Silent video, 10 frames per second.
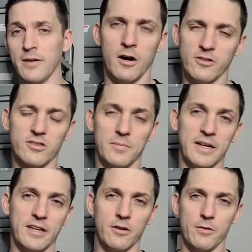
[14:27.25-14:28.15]
Also by
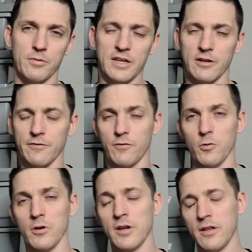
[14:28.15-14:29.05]
year 3, year
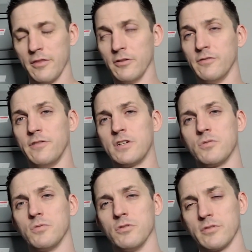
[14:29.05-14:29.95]
4, those
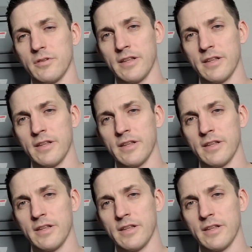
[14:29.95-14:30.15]
visuals